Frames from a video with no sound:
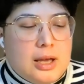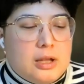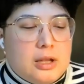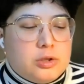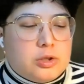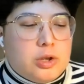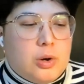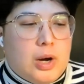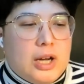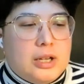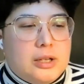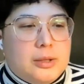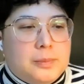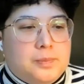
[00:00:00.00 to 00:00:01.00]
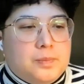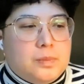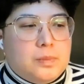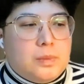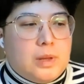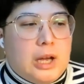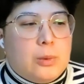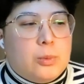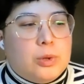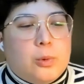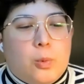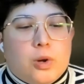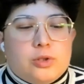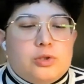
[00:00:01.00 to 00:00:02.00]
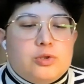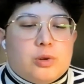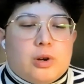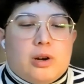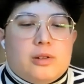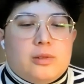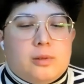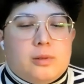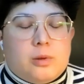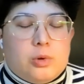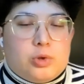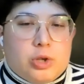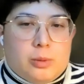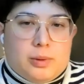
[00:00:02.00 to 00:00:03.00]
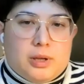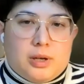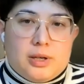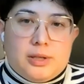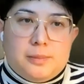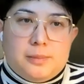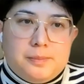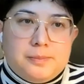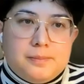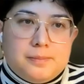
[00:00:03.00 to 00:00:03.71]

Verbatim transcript: and so i i wouldn't want to draw so sharp a line